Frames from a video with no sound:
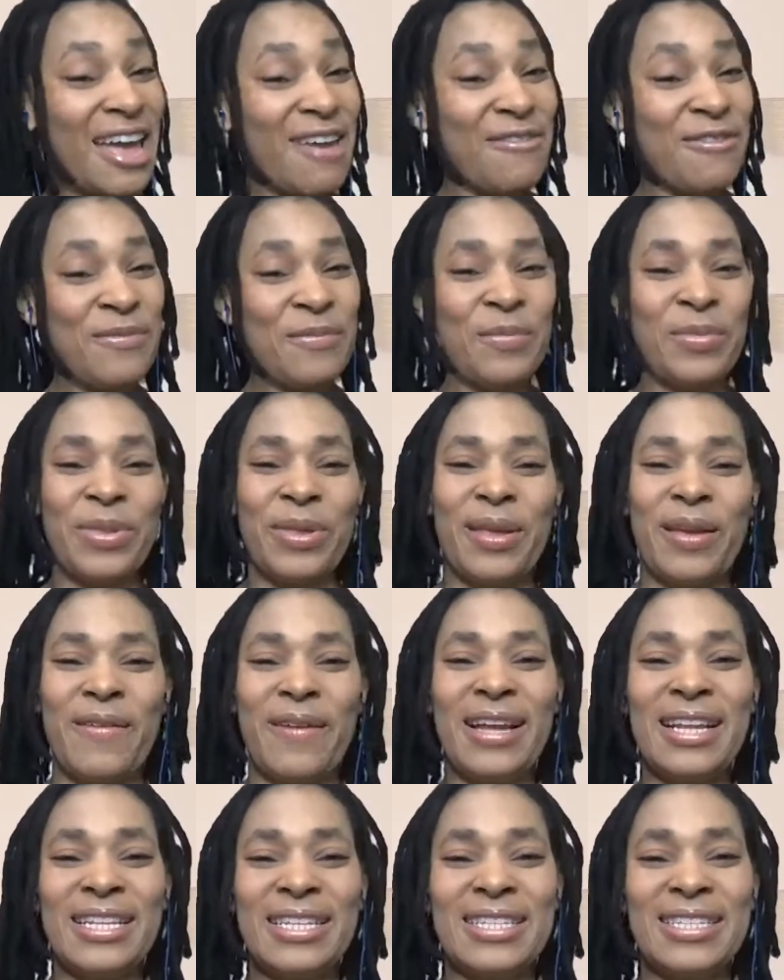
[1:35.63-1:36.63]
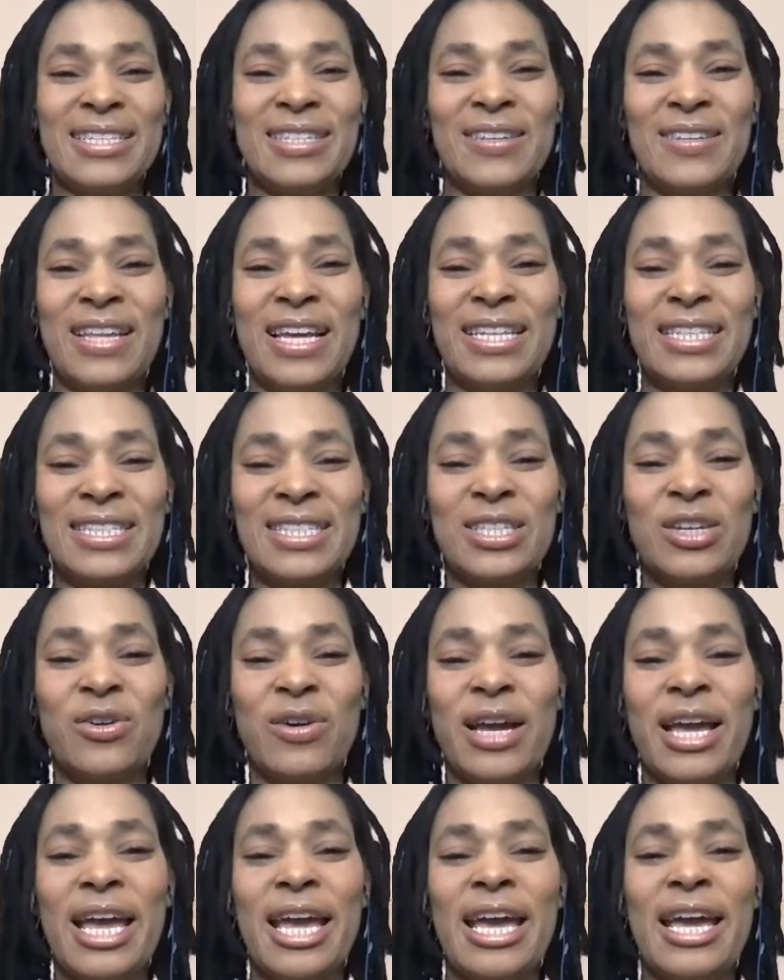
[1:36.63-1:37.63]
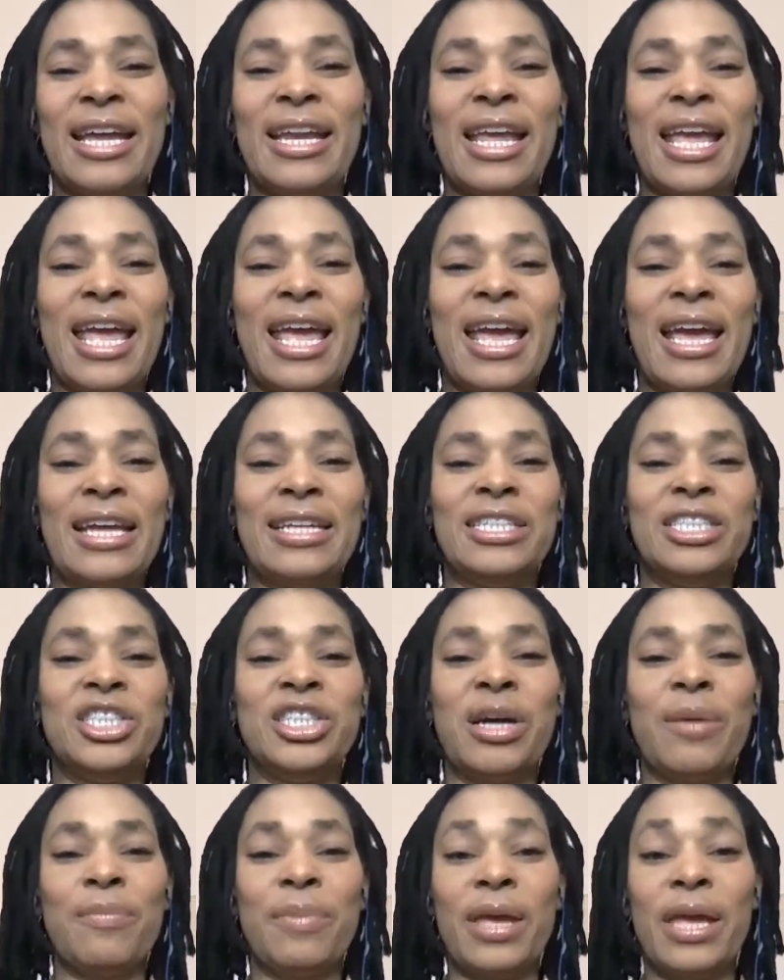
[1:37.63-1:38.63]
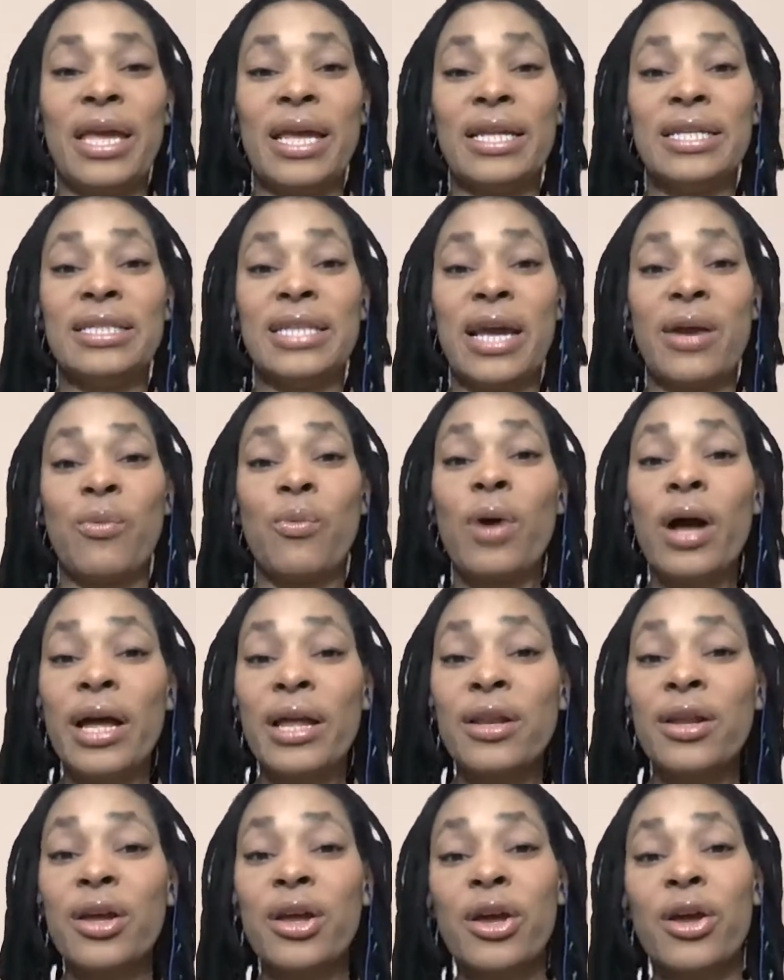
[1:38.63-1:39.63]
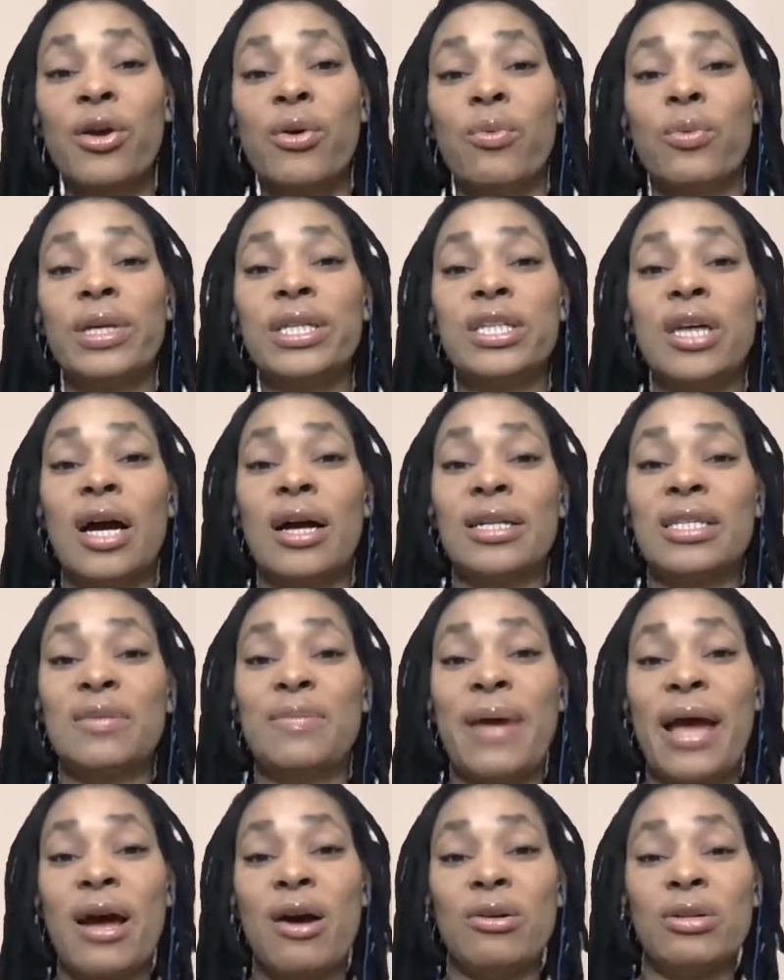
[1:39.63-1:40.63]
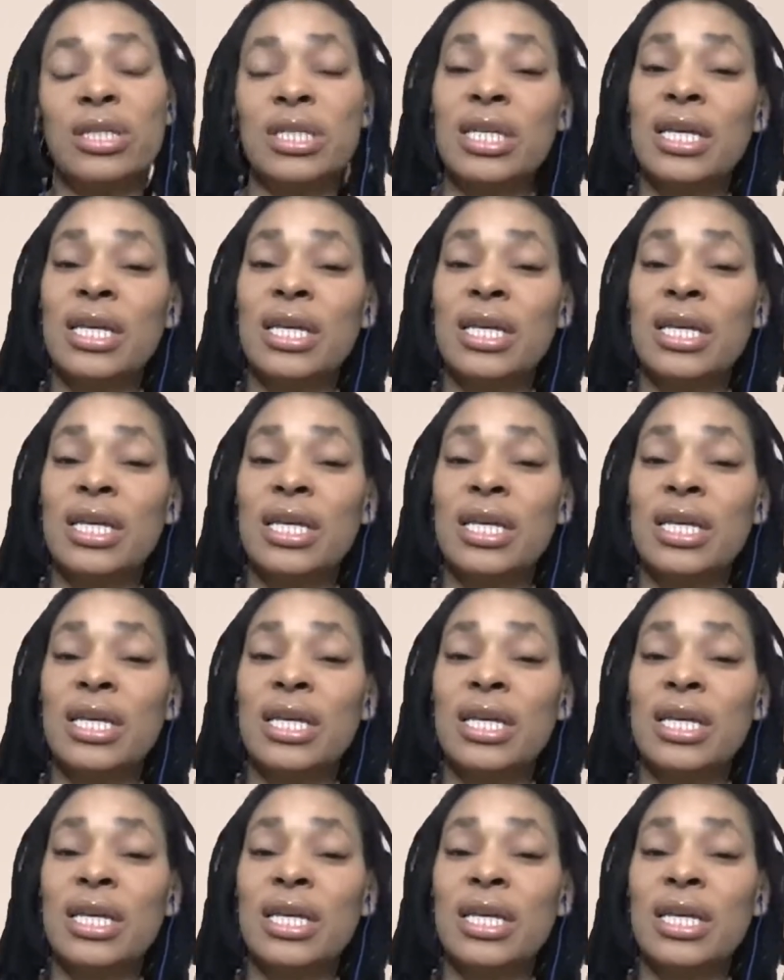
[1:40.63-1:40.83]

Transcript: All right, so let's go ahead and jump in. Day 1, we talked about